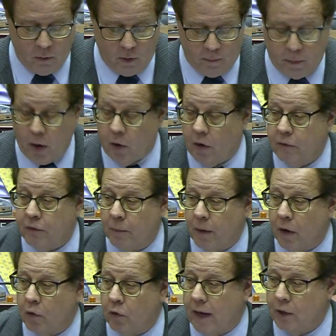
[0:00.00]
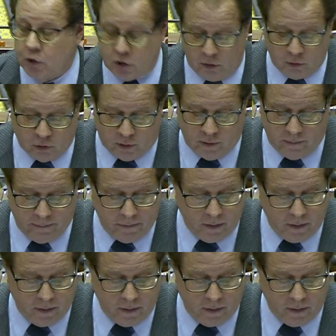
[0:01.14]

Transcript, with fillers: we borrowed it from our grandchildren.